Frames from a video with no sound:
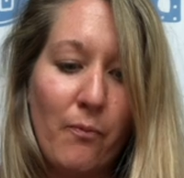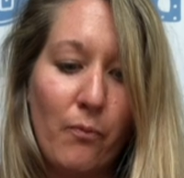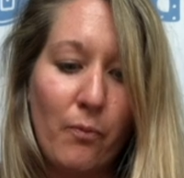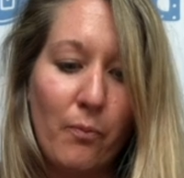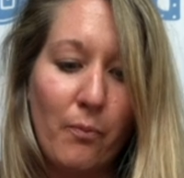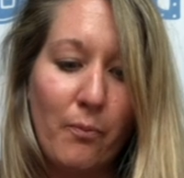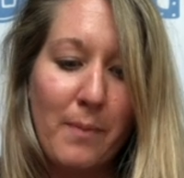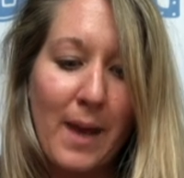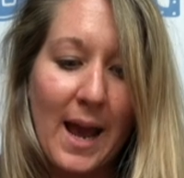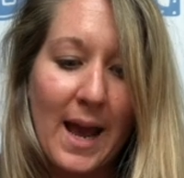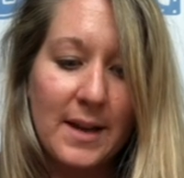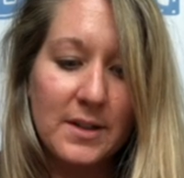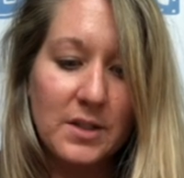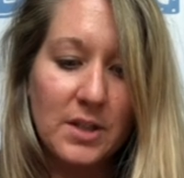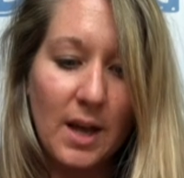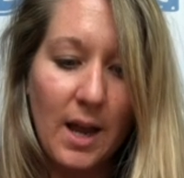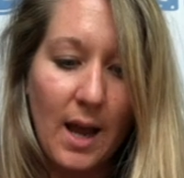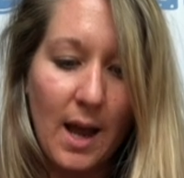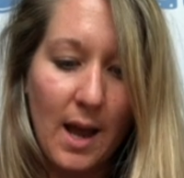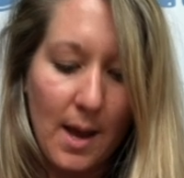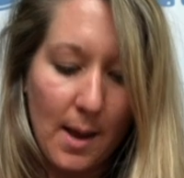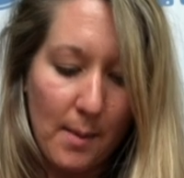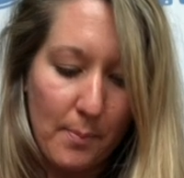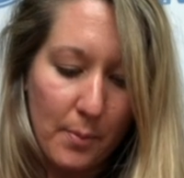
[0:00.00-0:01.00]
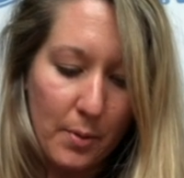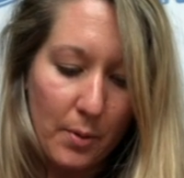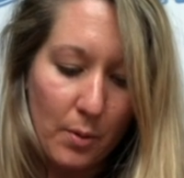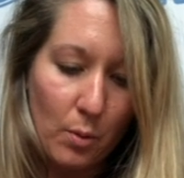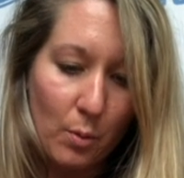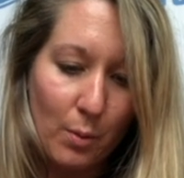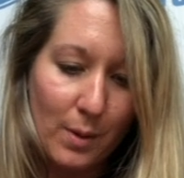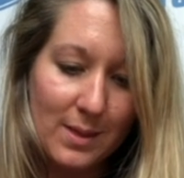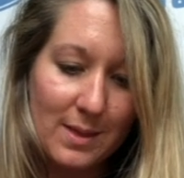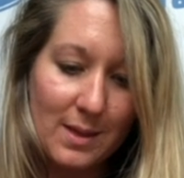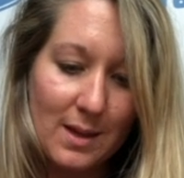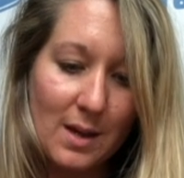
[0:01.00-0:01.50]
match up
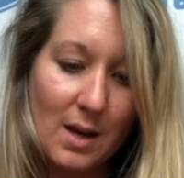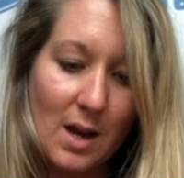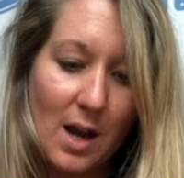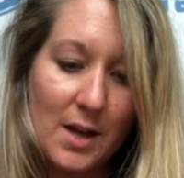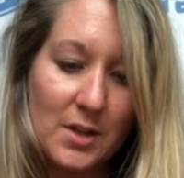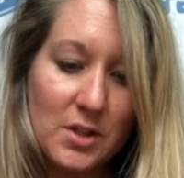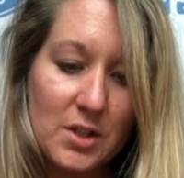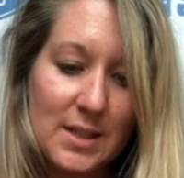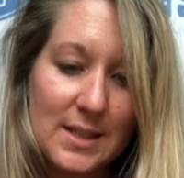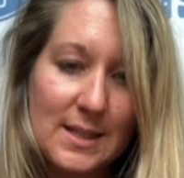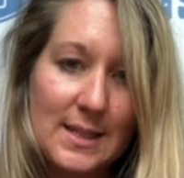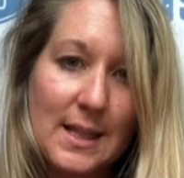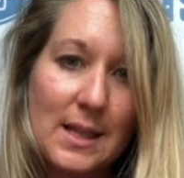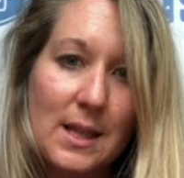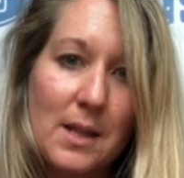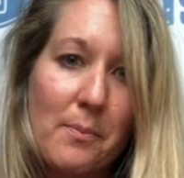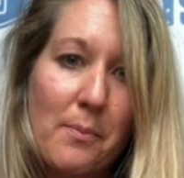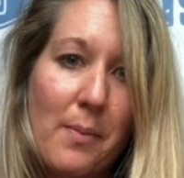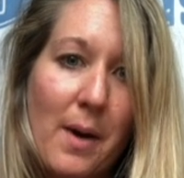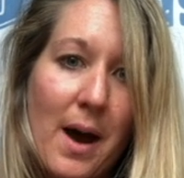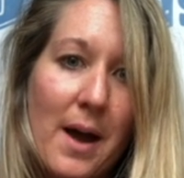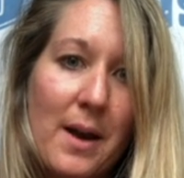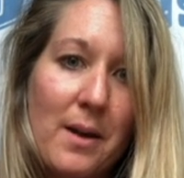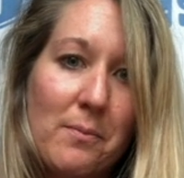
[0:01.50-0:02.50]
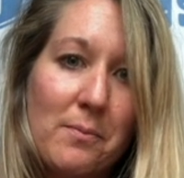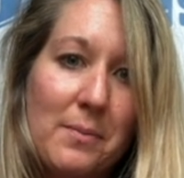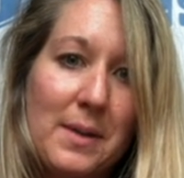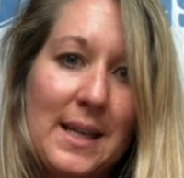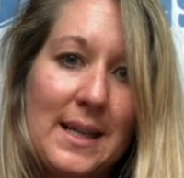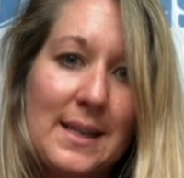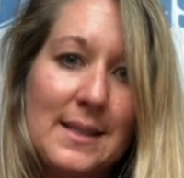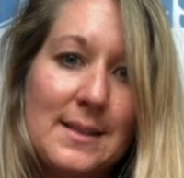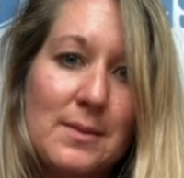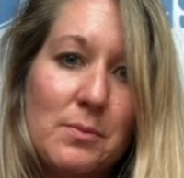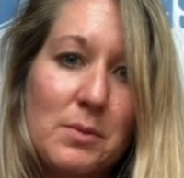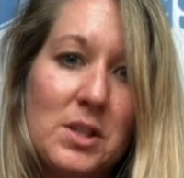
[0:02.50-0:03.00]
with the notches in the bottom
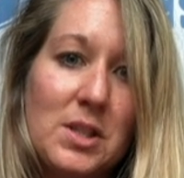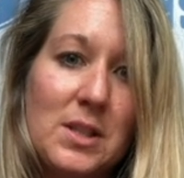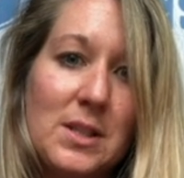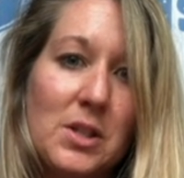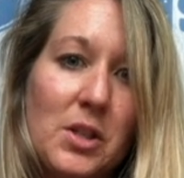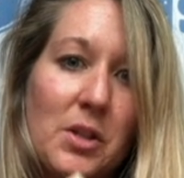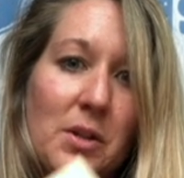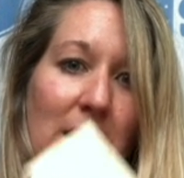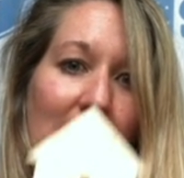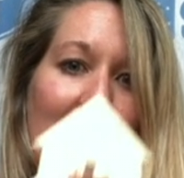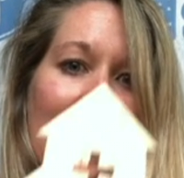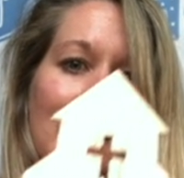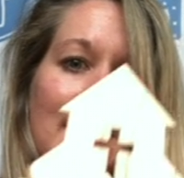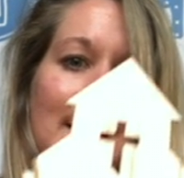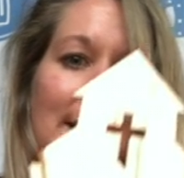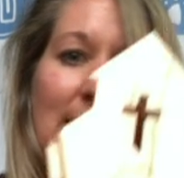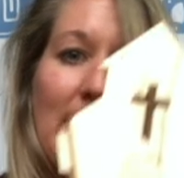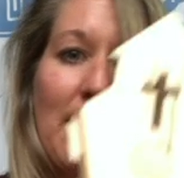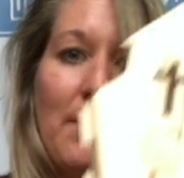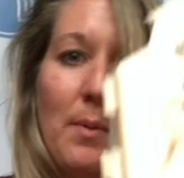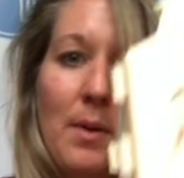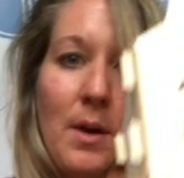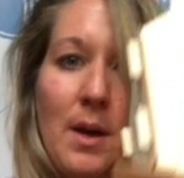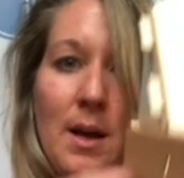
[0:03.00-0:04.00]
piece, which is your next step.